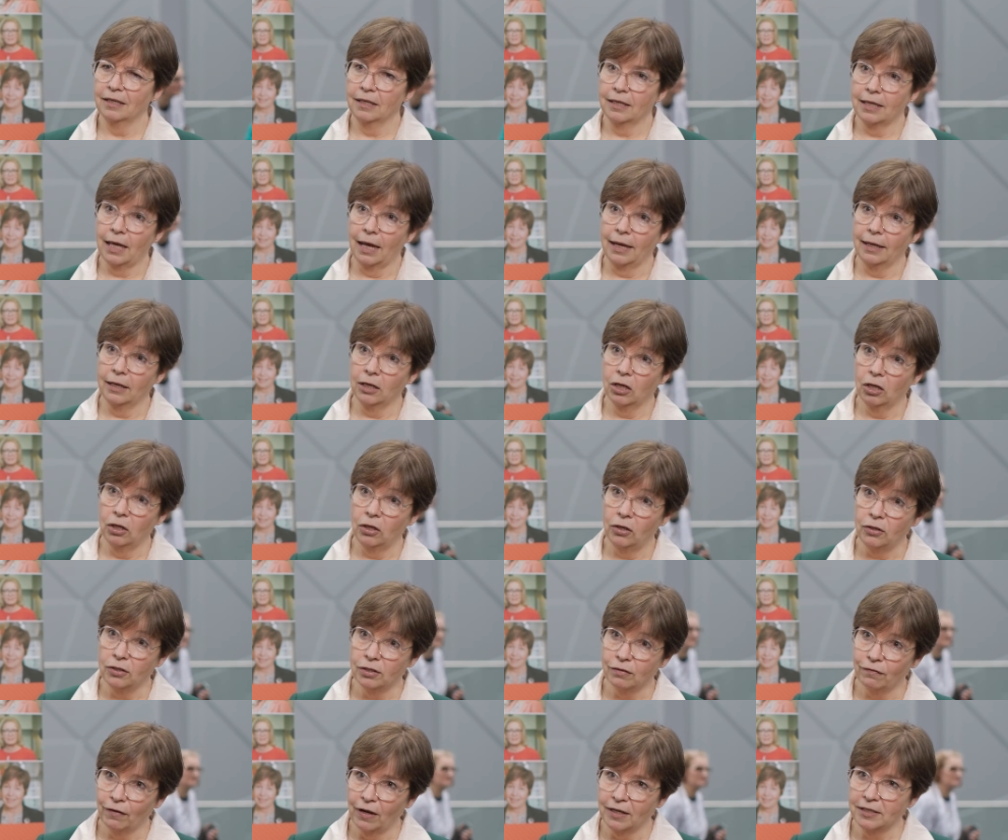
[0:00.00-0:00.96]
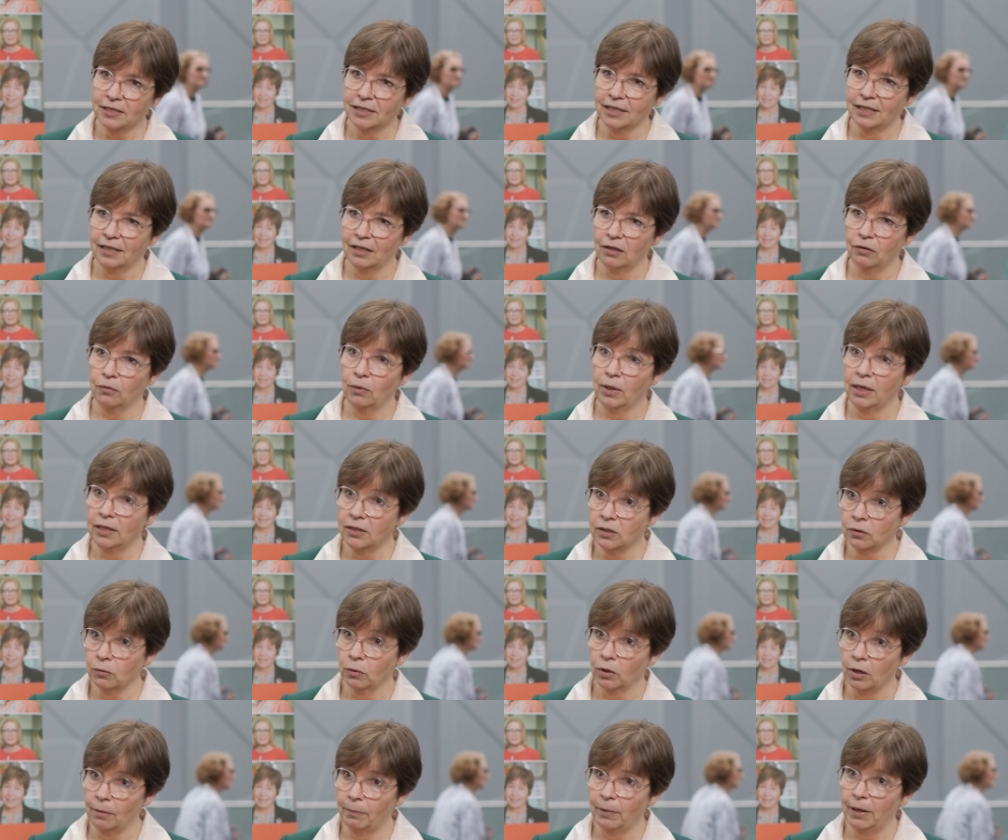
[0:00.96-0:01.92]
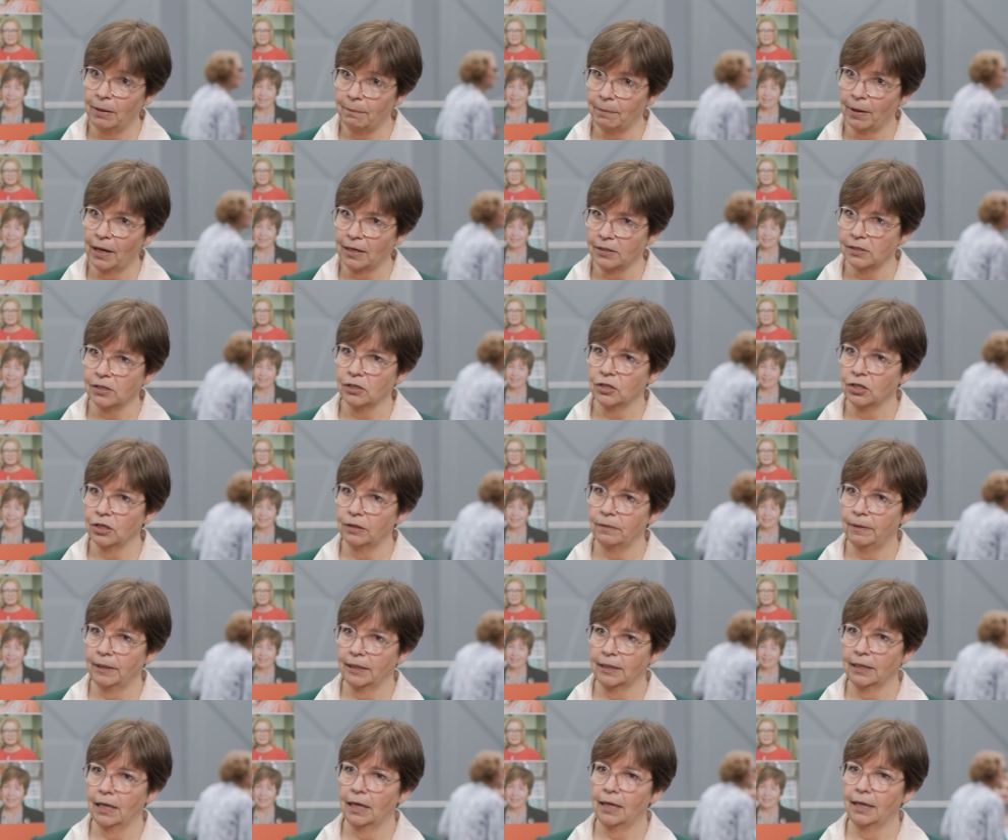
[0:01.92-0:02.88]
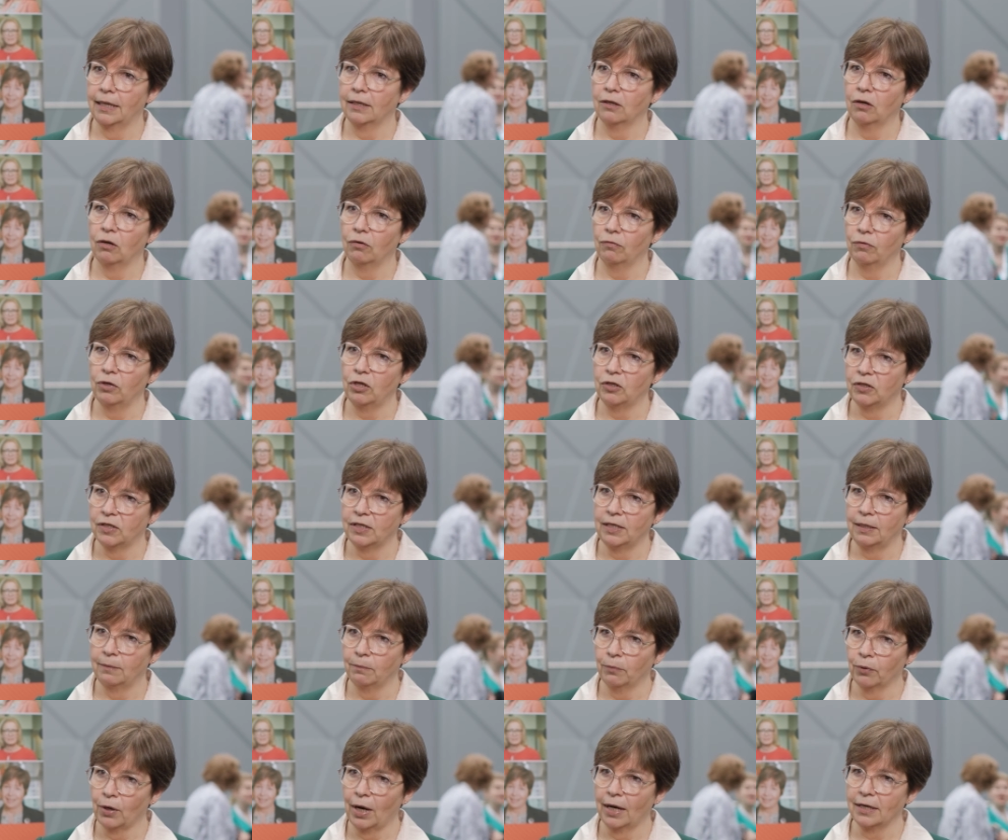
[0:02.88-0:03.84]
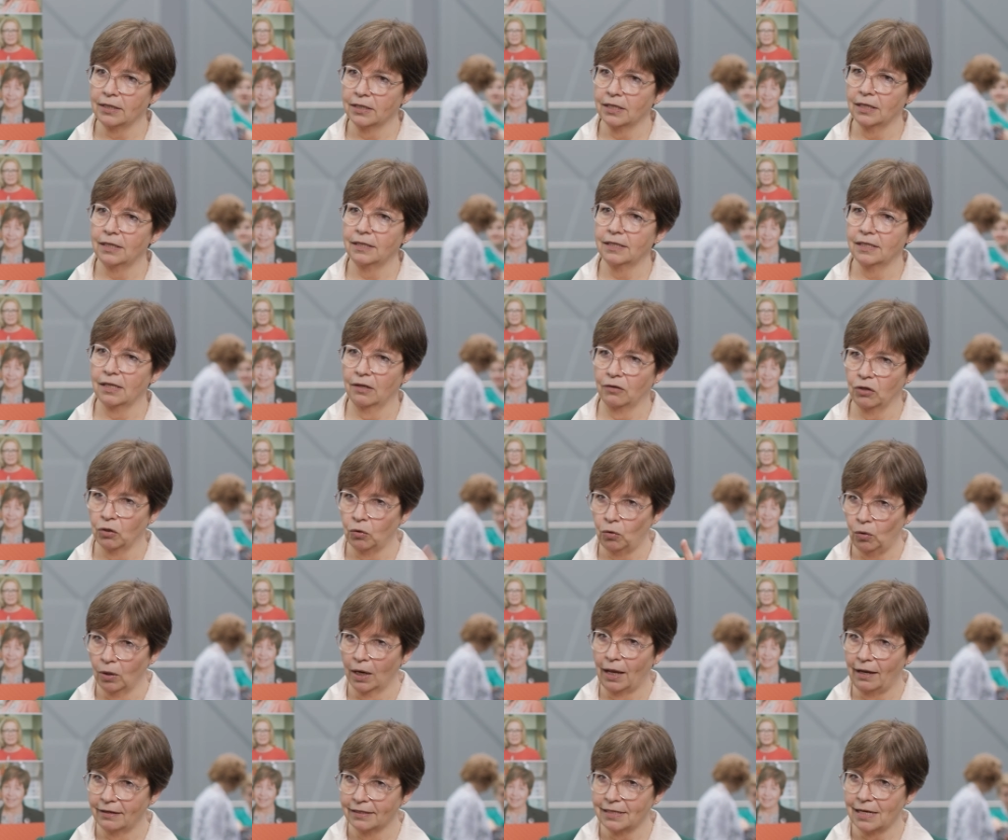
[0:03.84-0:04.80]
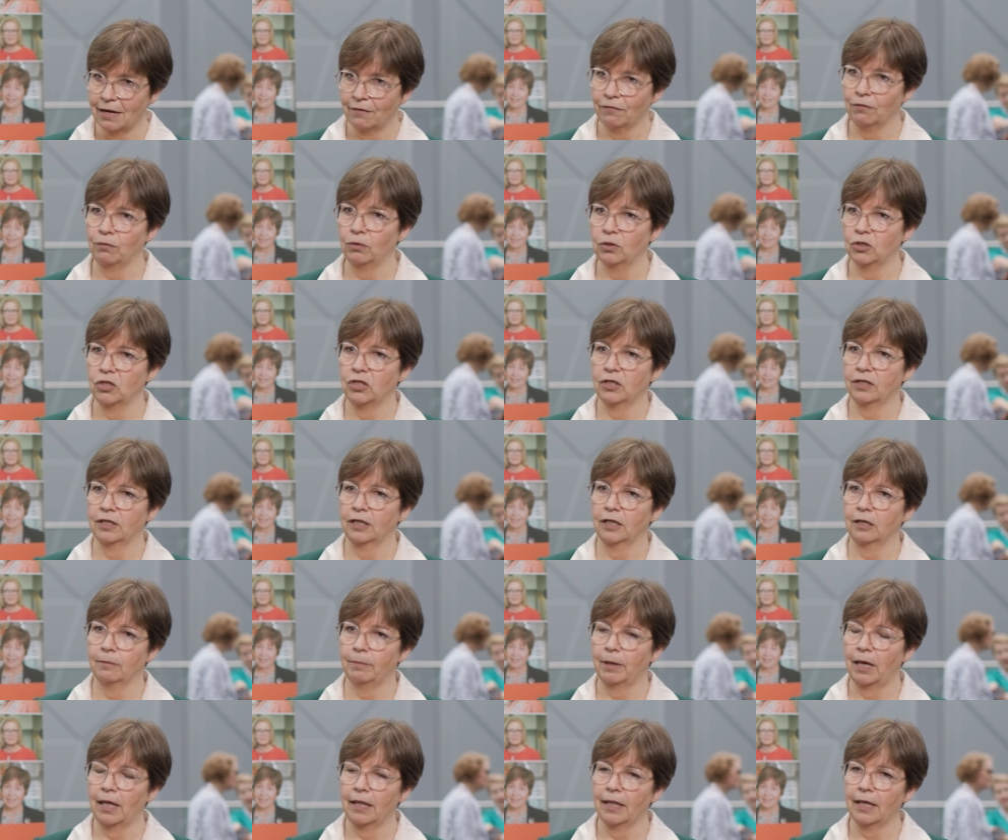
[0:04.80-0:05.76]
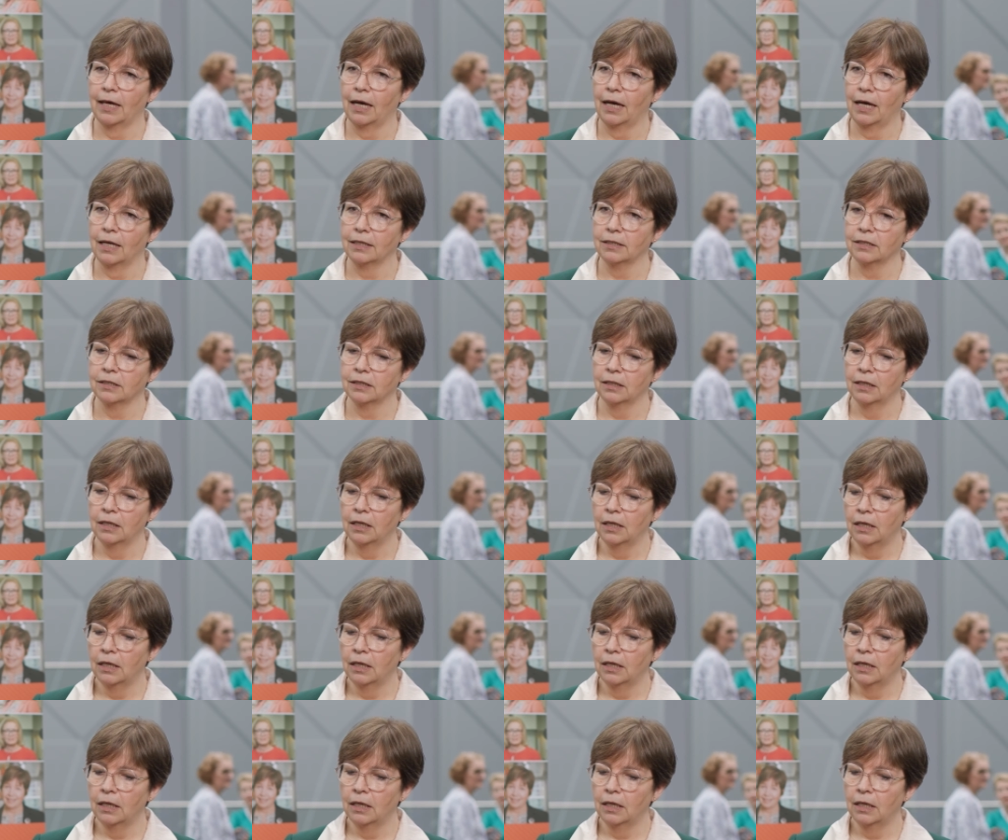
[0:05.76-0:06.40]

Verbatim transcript: That includes vascular risk. We're a bit bad at doing that in our routine practice, so call out to everyone to think about that.